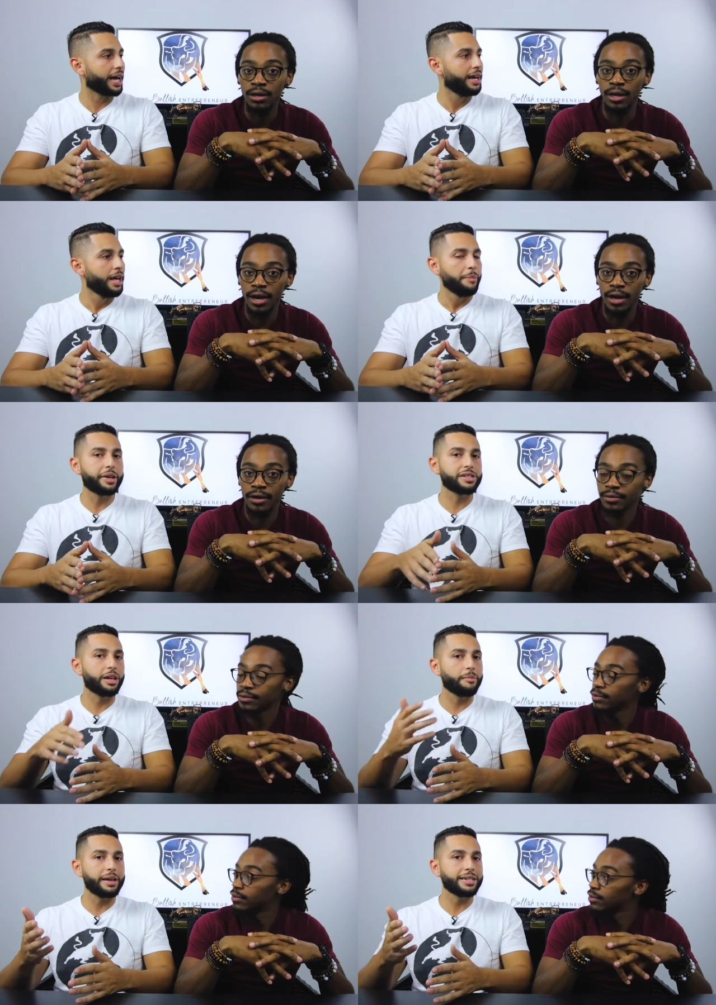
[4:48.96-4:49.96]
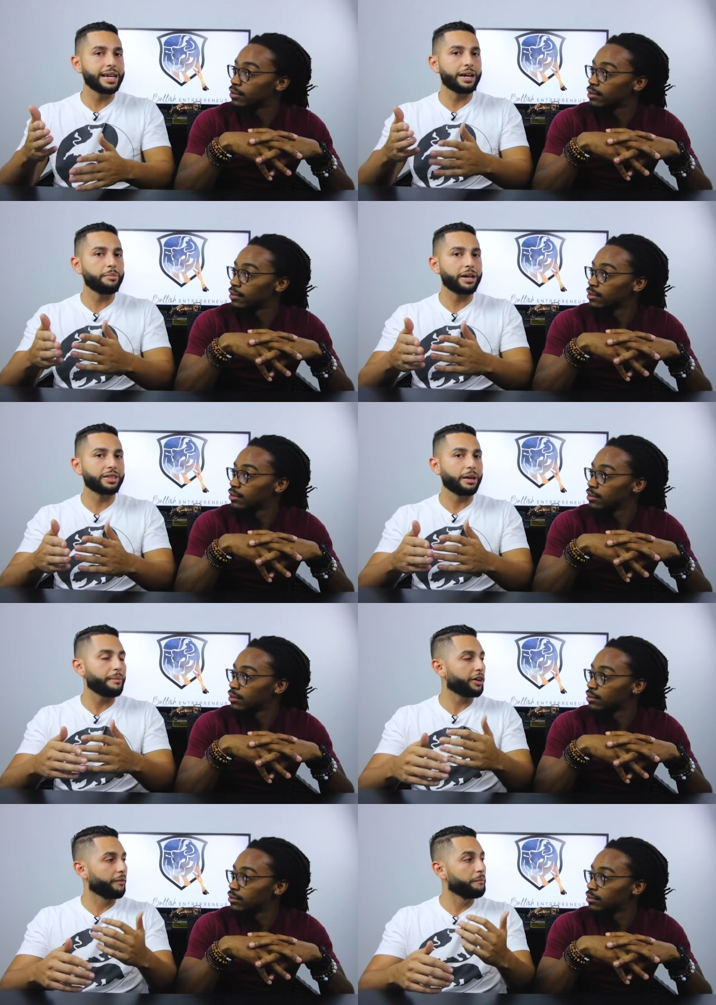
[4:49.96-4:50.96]
Speaker 1: that yeah because the it's not about the
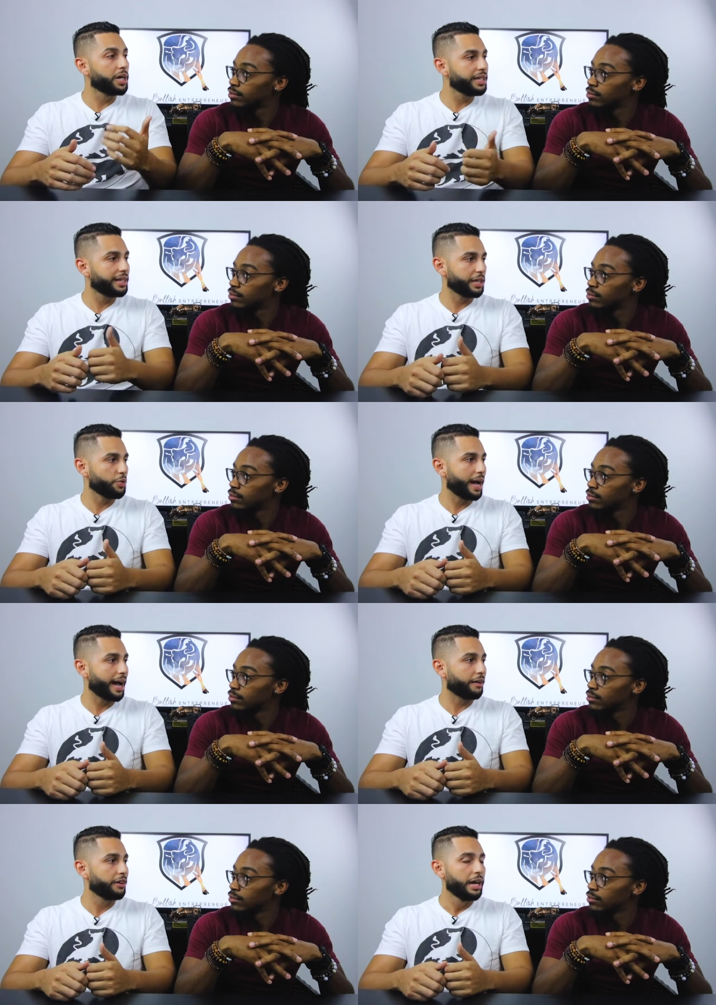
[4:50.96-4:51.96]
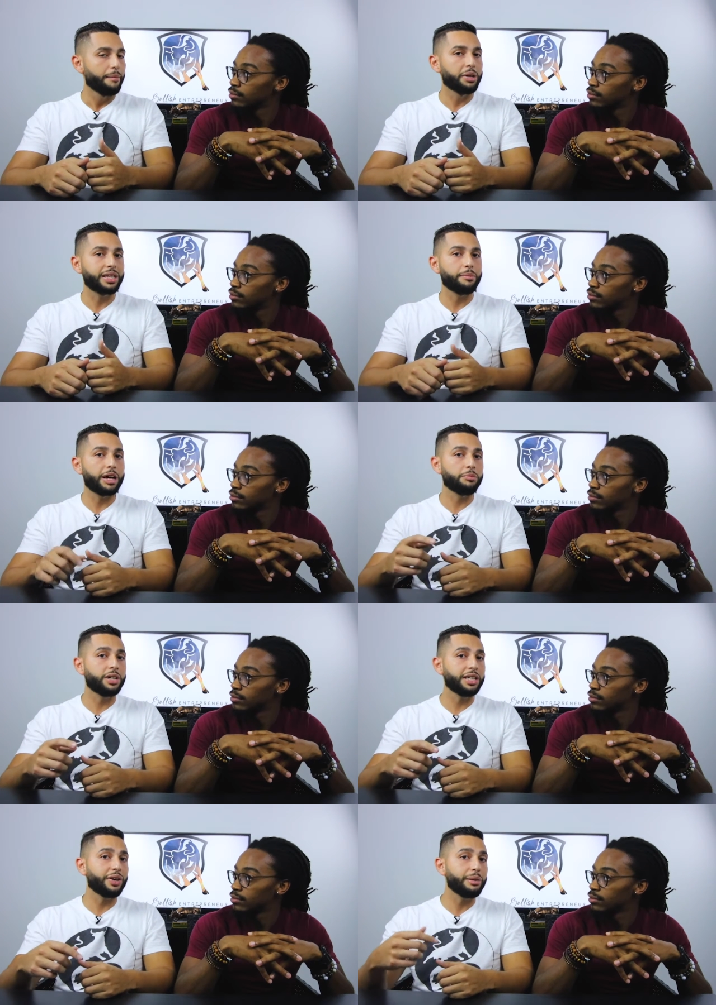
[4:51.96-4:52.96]
amount of money that you have but the amount of
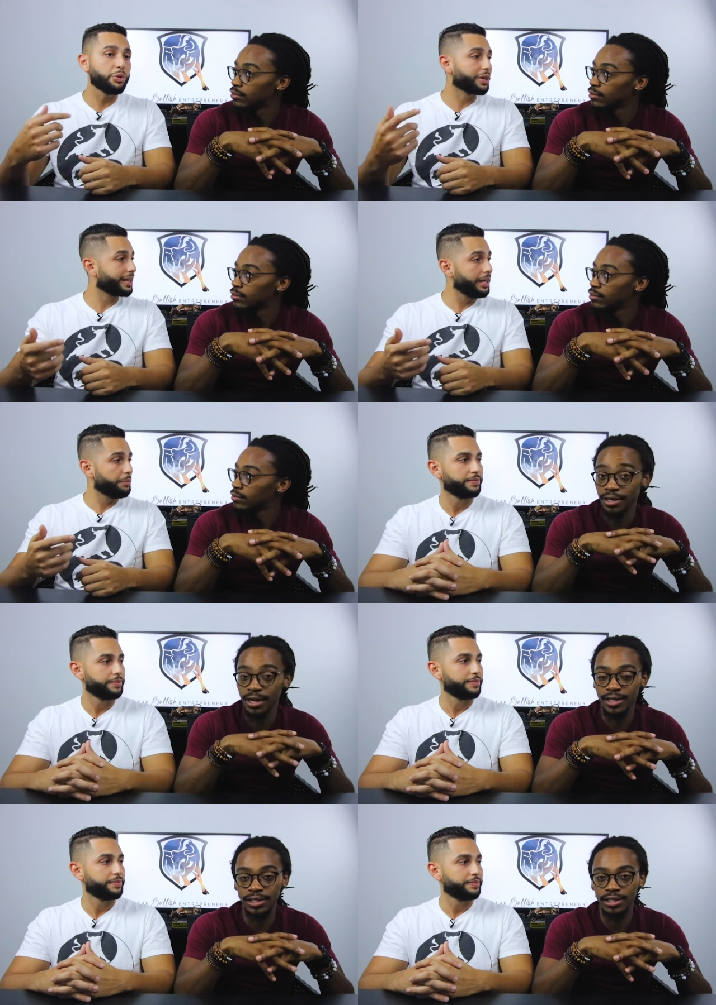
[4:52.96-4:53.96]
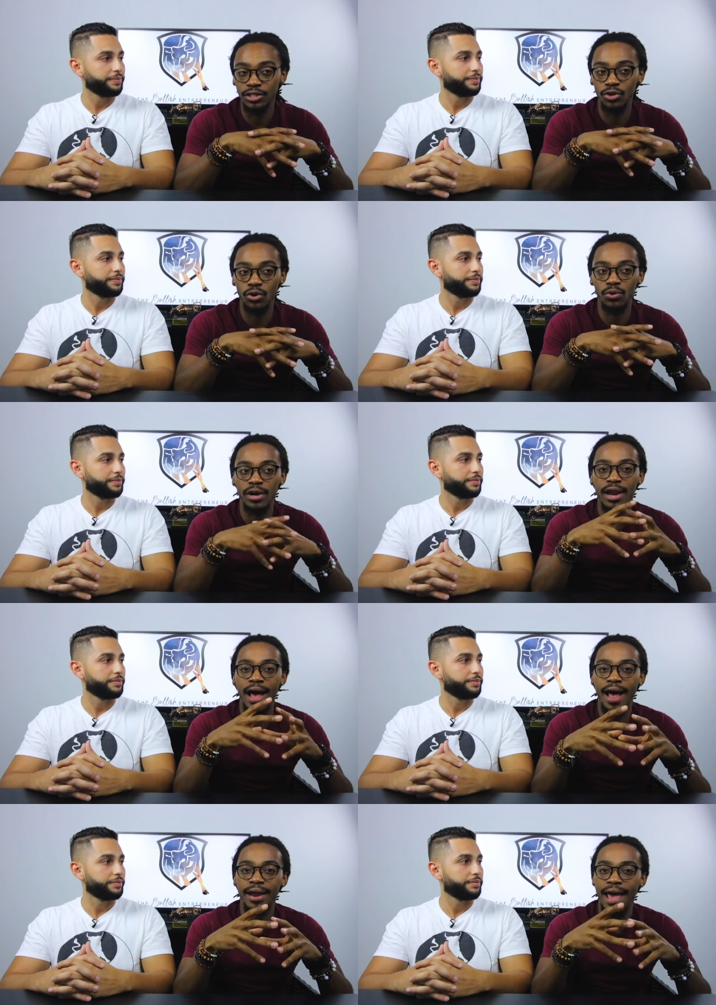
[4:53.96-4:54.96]
money you're able to keep it's just you know
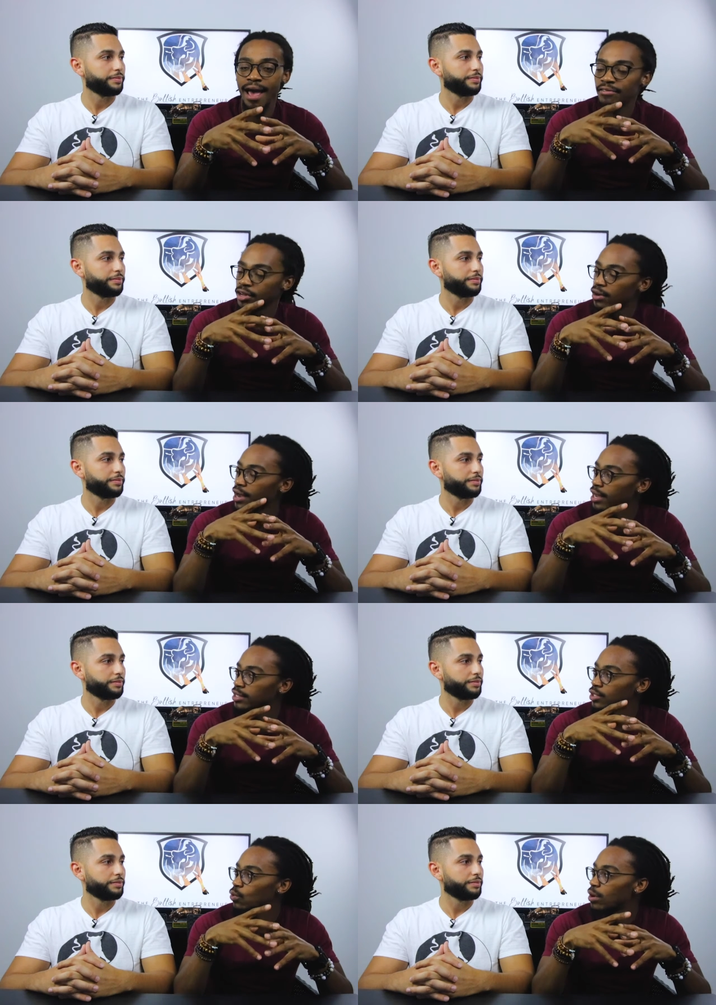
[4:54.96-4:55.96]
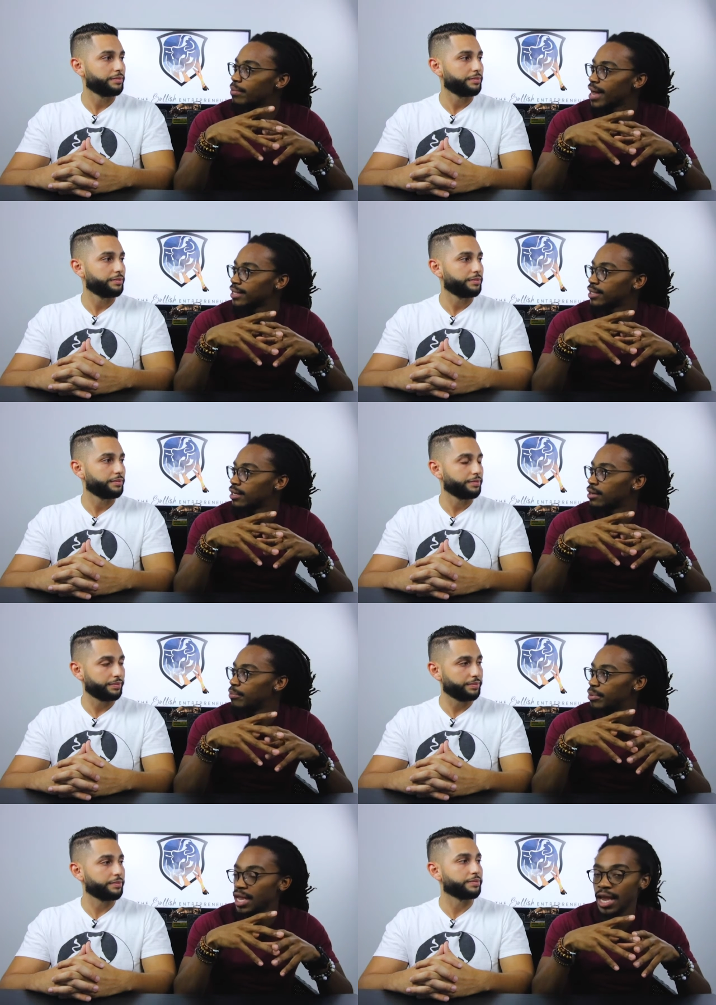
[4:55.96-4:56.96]
not
Speaker 2: having your eggs in one basket
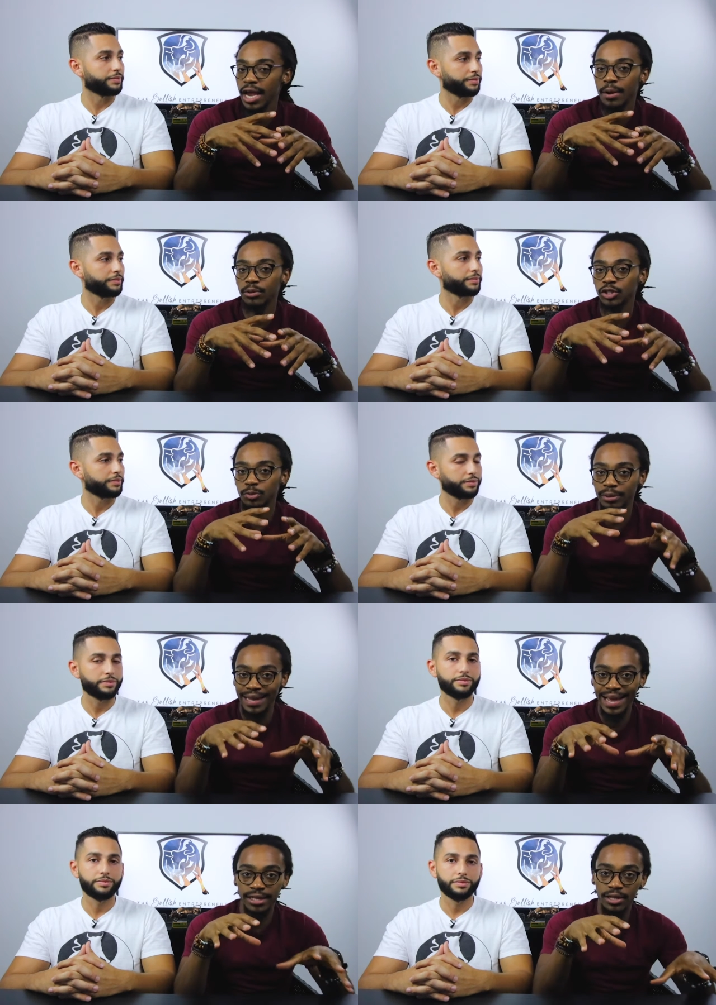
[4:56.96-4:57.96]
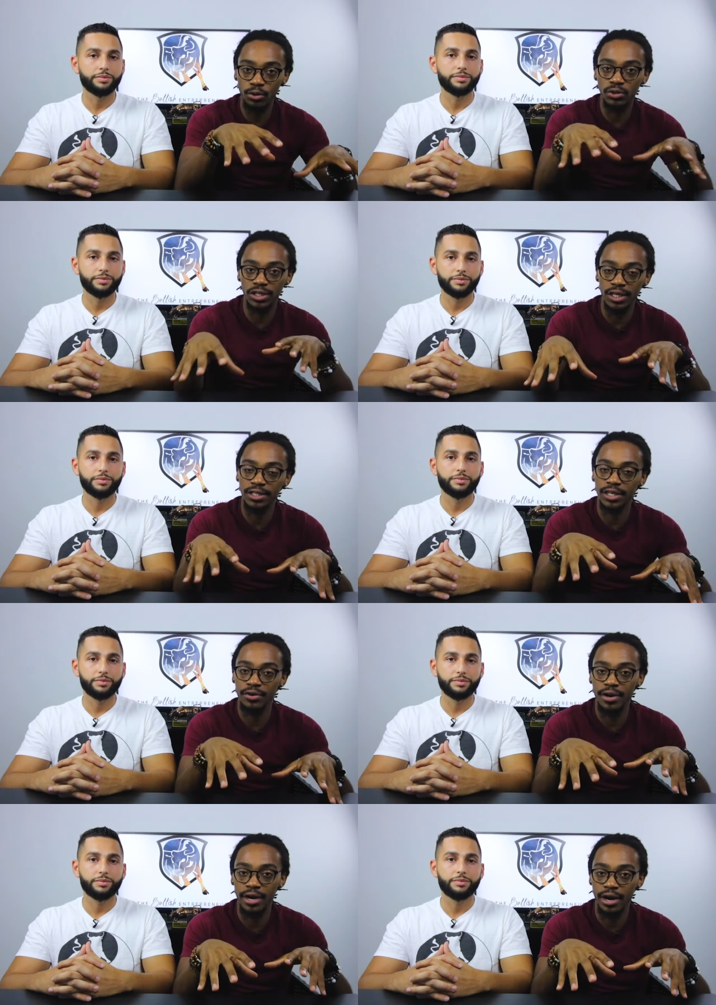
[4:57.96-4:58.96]
being able to plant little seeds here
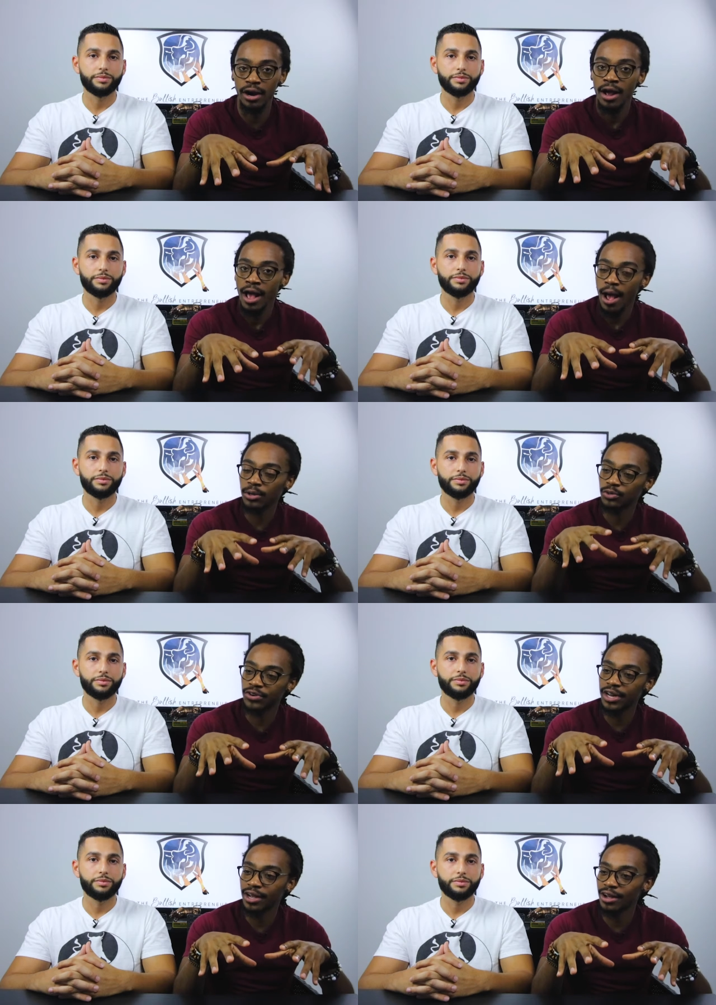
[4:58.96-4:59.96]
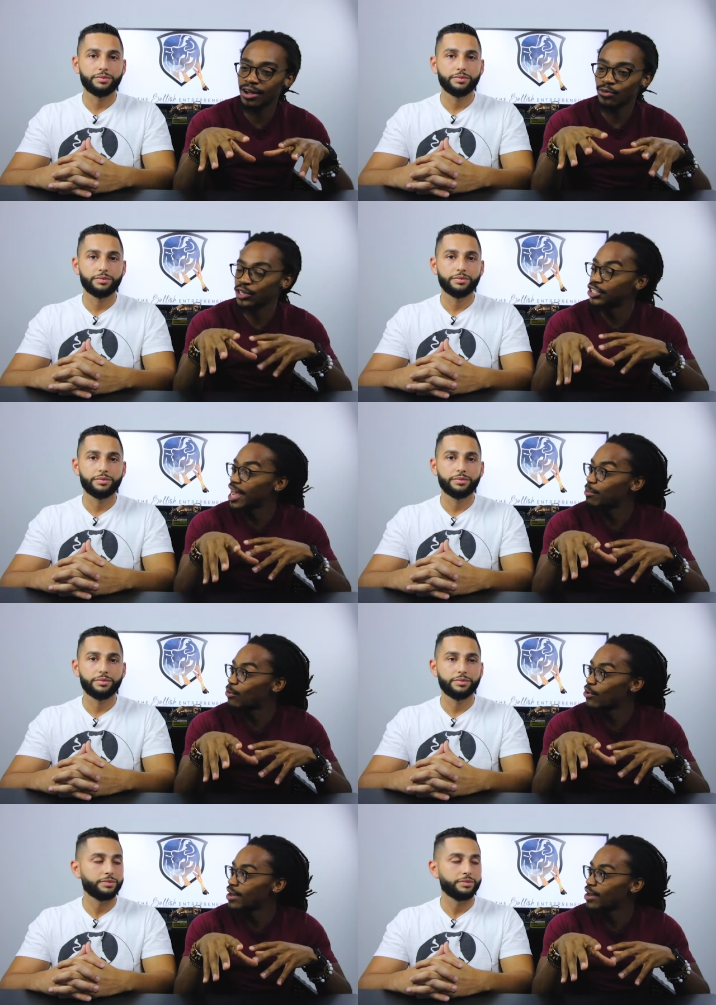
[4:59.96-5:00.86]
and there. I was reading uh, Rich Dad Poor